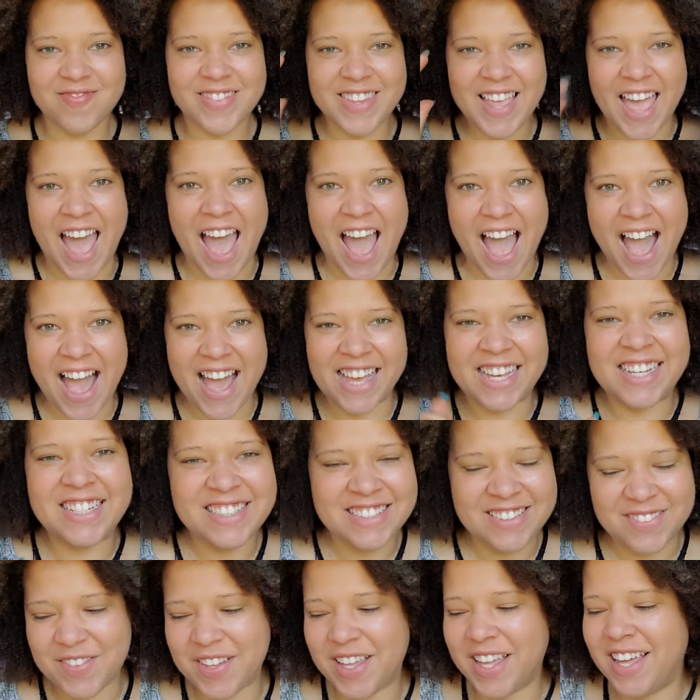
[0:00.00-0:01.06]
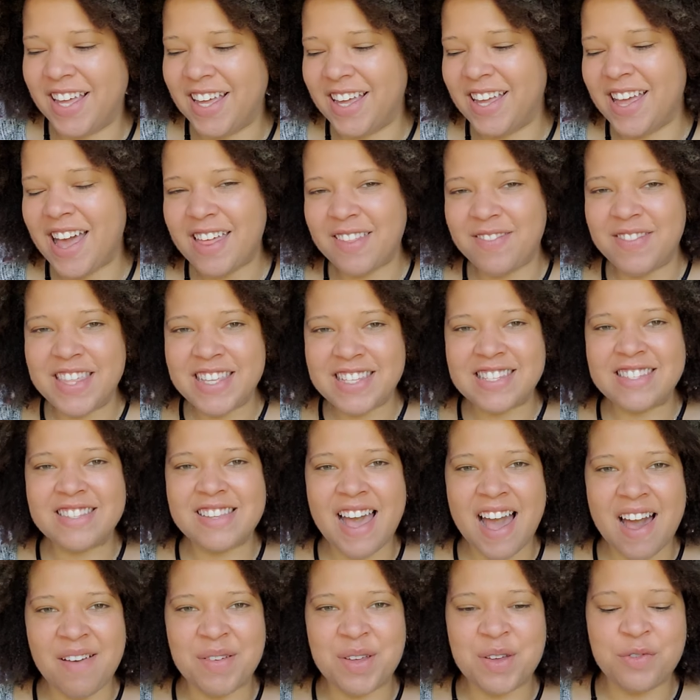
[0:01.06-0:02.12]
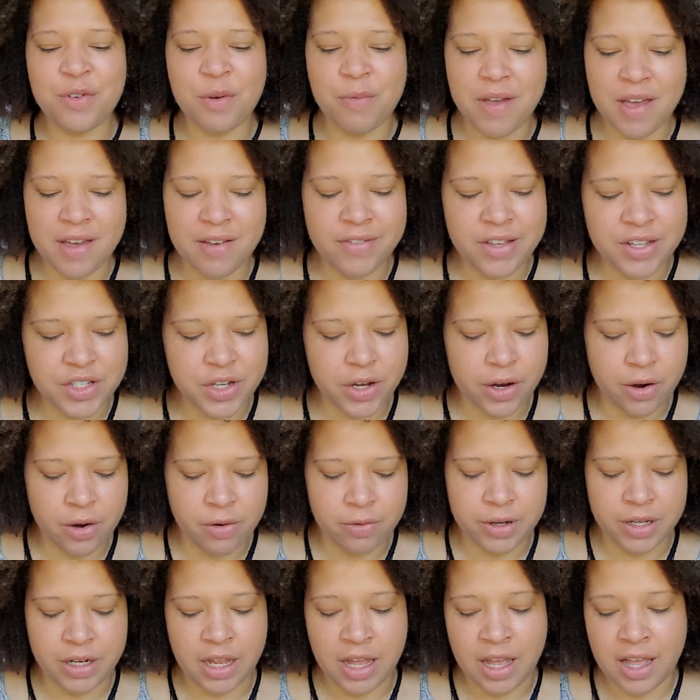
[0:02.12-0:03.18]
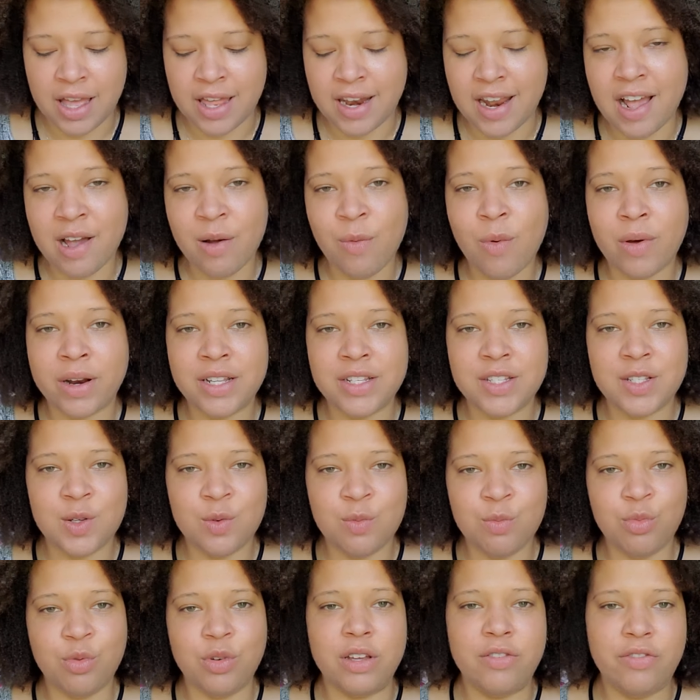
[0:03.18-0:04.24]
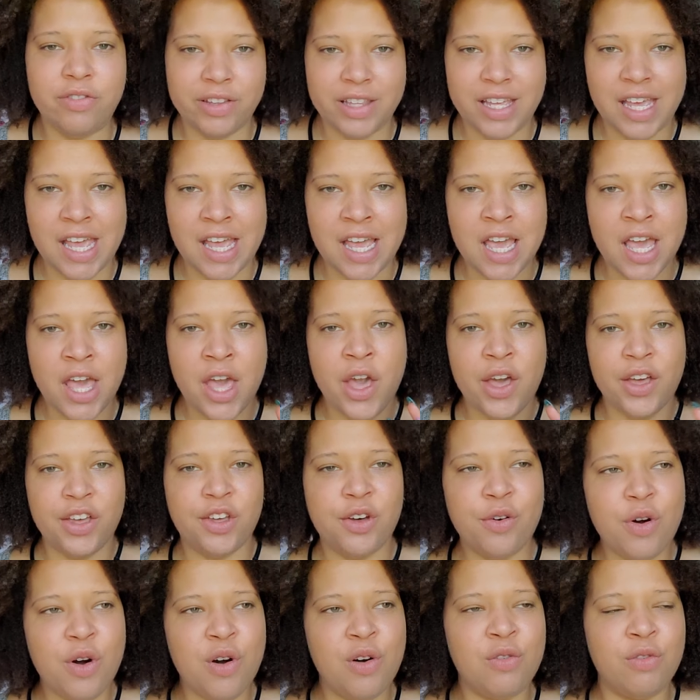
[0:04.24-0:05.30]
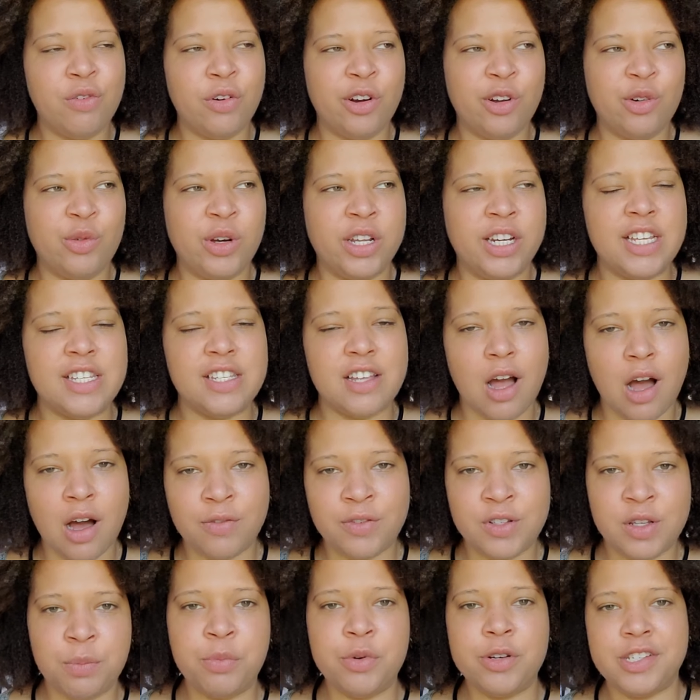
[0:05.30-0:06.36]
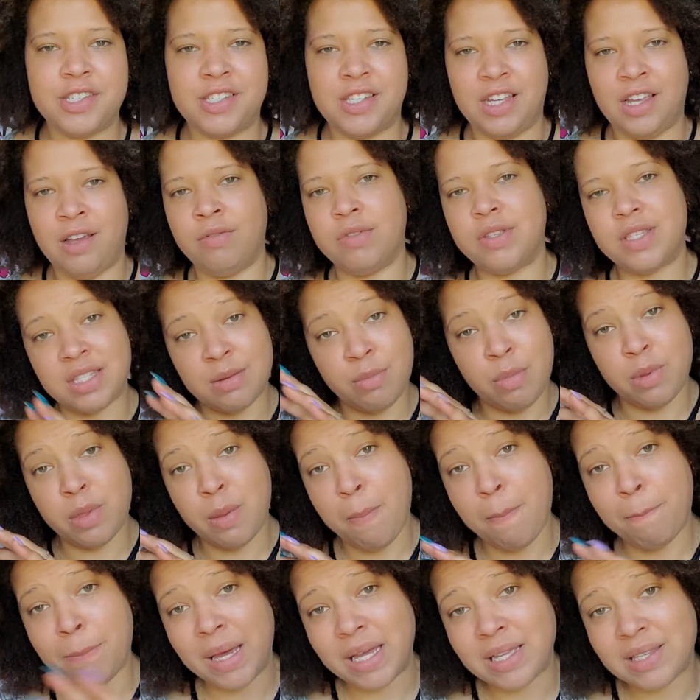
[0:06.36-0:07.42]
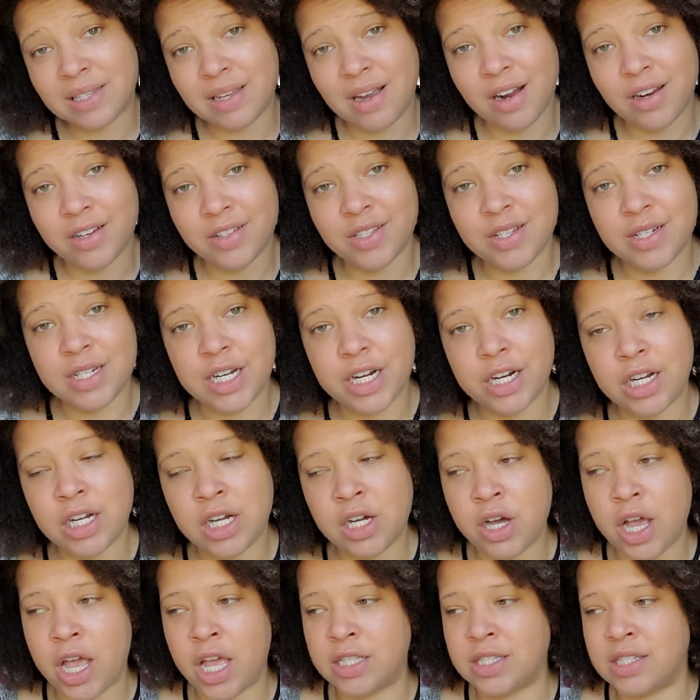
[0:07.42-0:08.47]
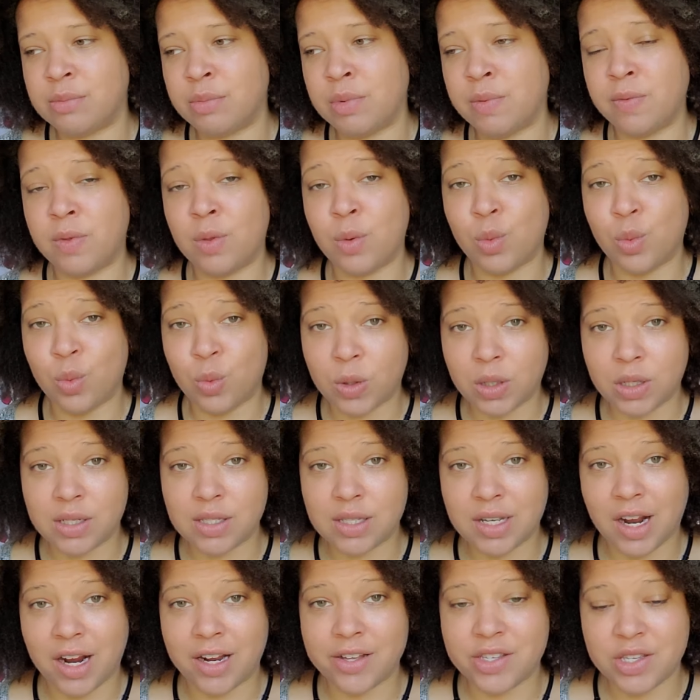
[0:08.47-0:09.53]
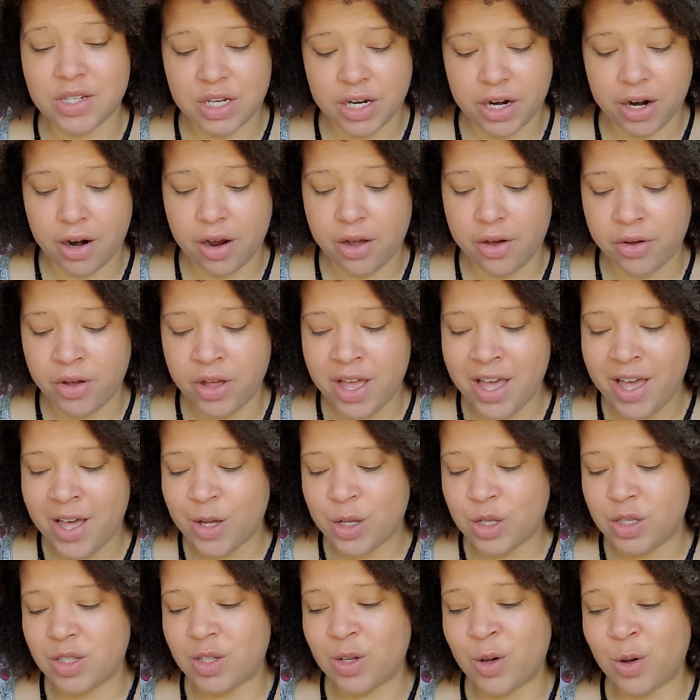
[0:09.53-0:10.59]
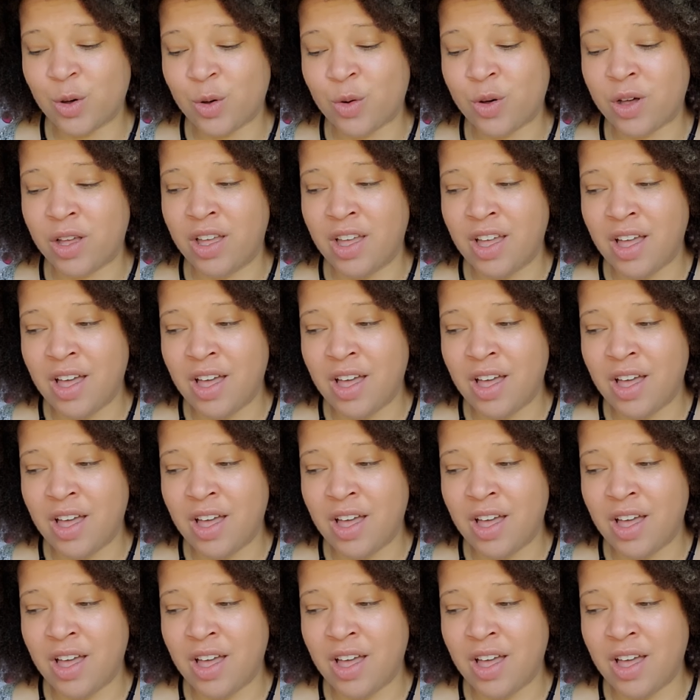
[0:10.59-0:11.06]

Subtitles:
Hi, this is Abby from AV Tarot Reading, and I wanted to briefly go over what is often perceived some of the best cards in tarot and some of the worst cards in tarot. So,